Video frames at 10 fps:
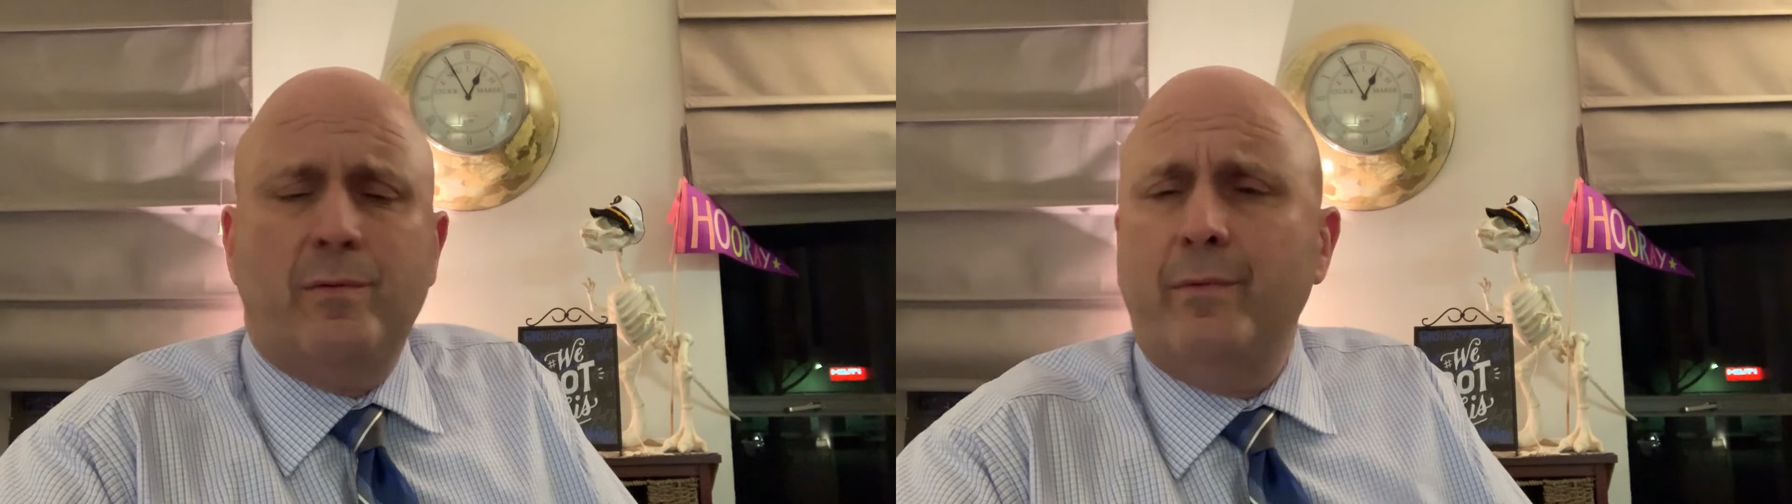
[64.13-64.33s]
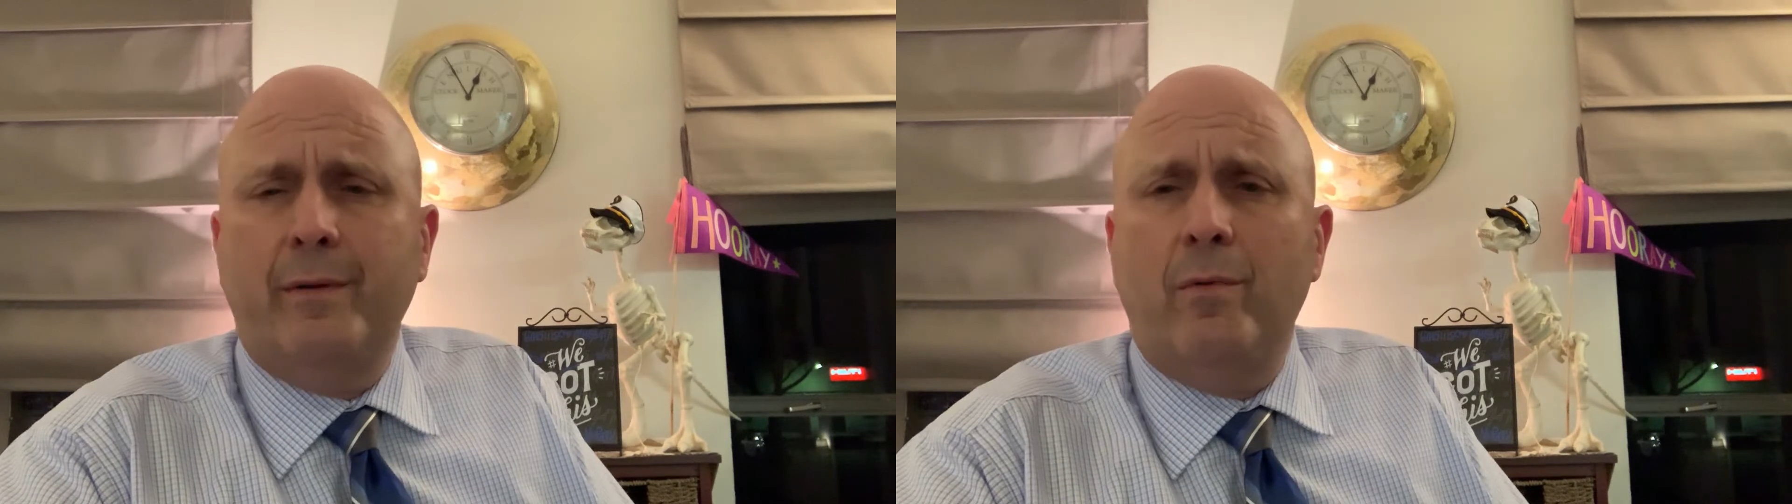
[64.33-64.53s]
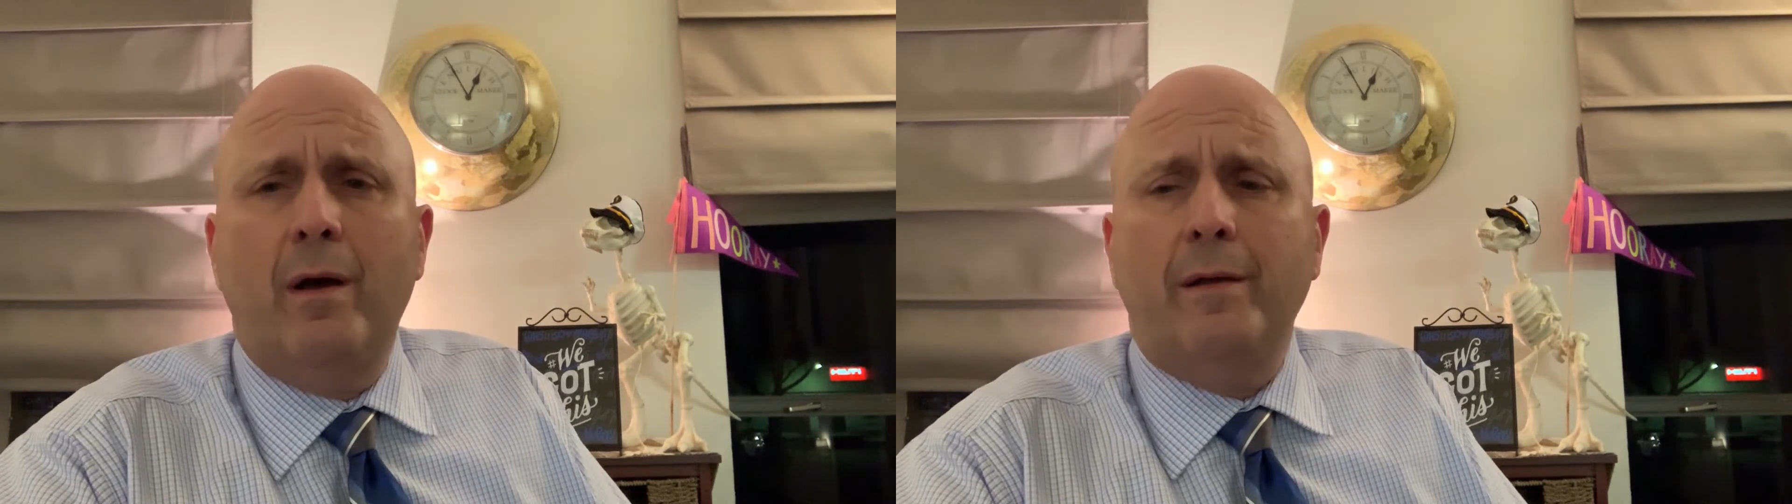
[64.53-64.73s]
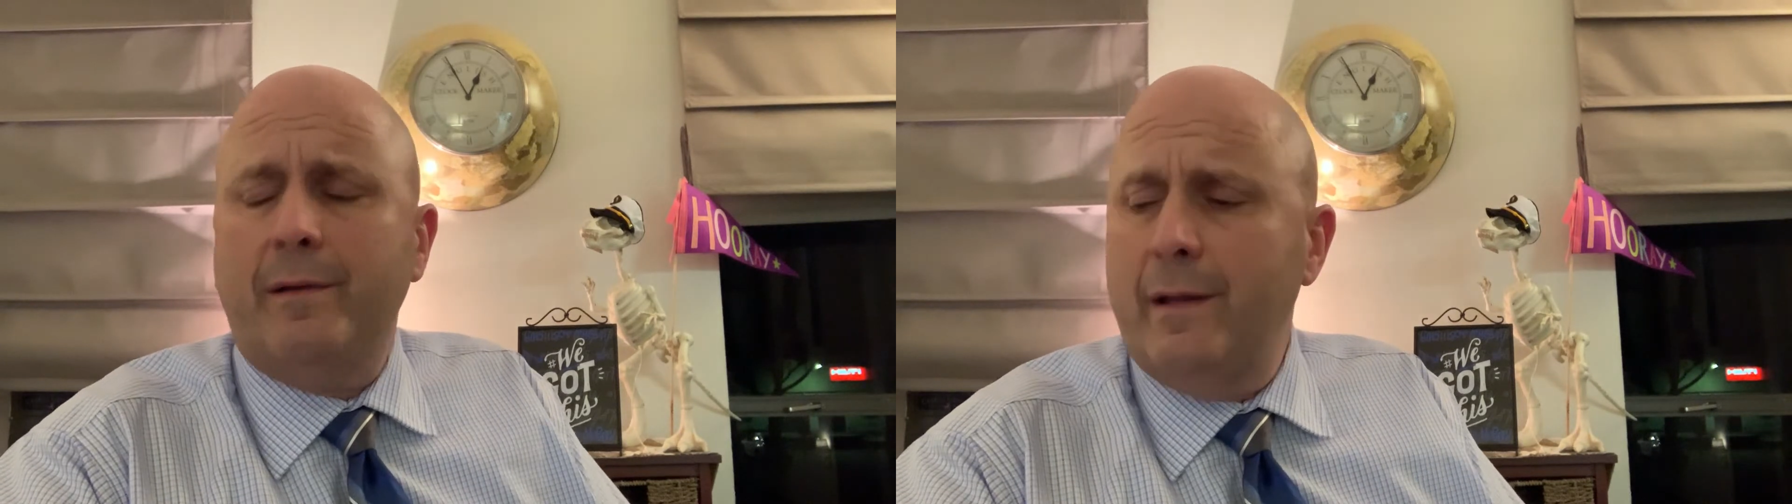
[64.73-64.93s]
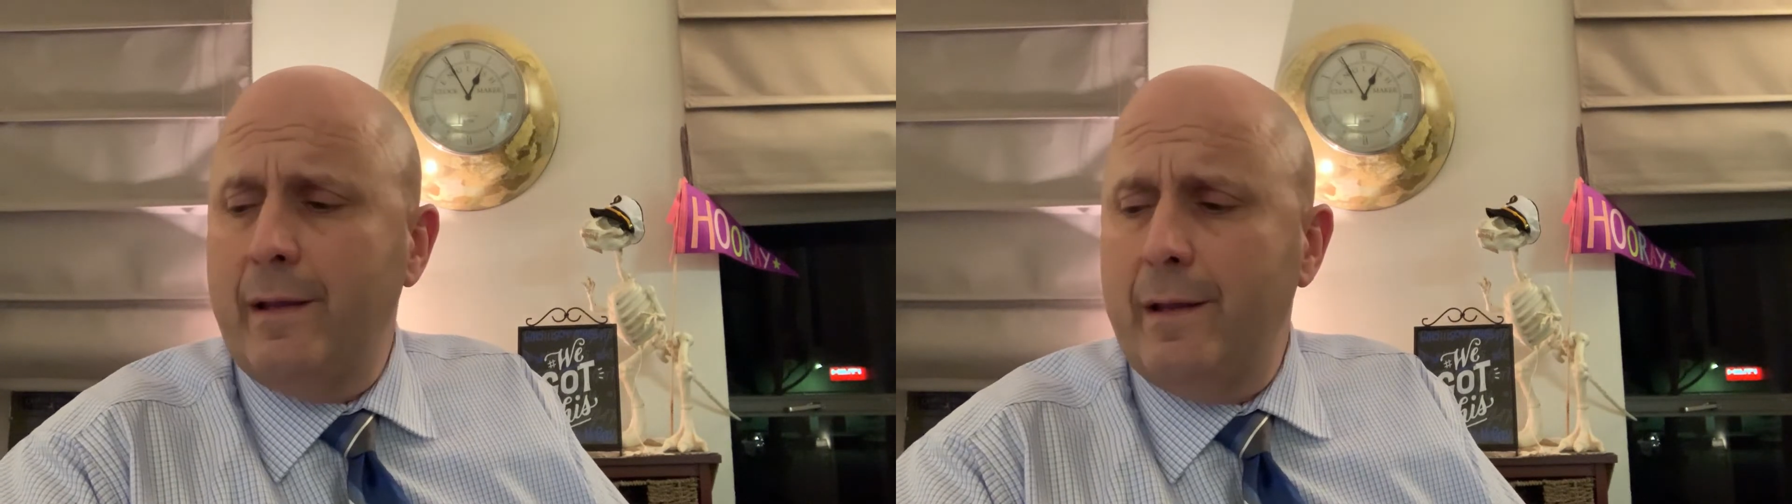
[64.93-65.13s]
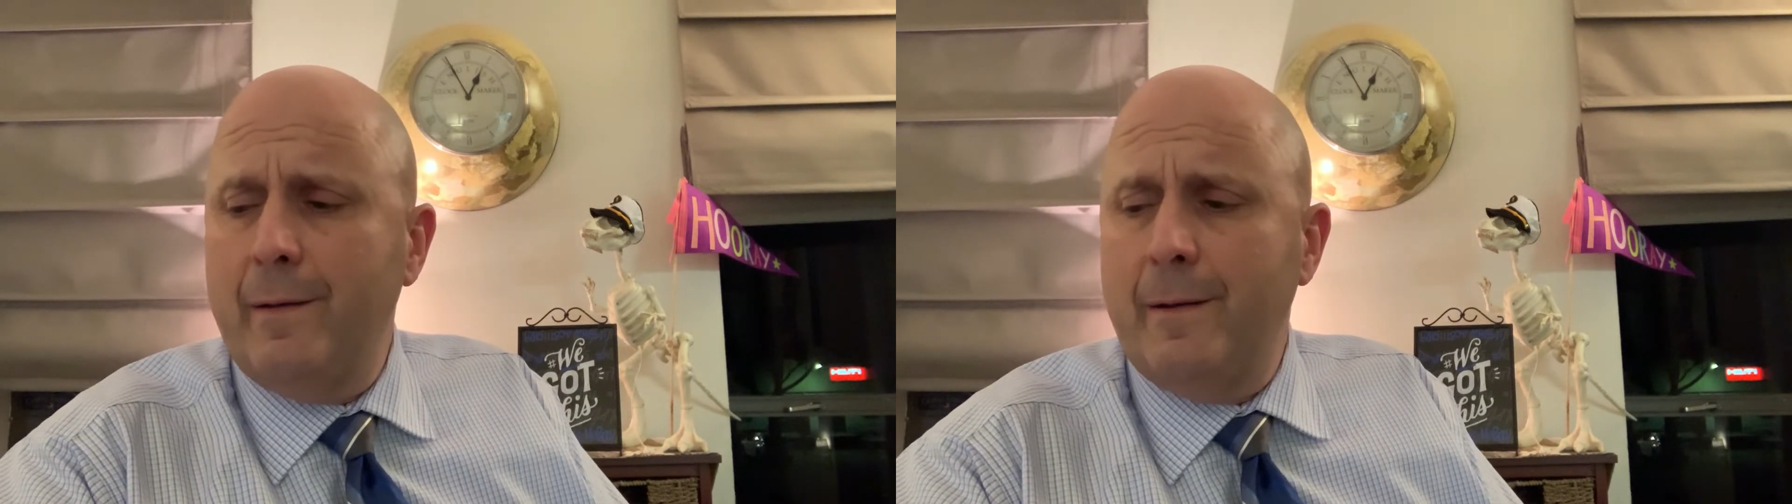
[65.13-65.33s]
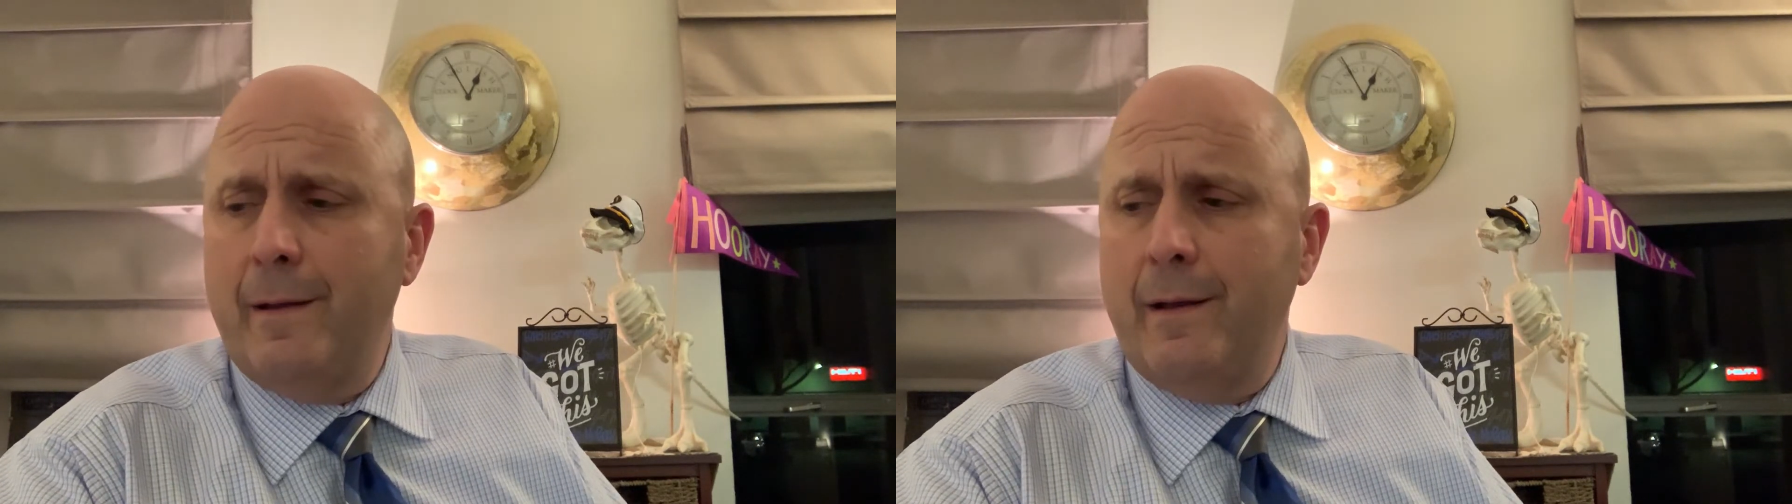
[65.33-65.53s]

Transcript: what we want, and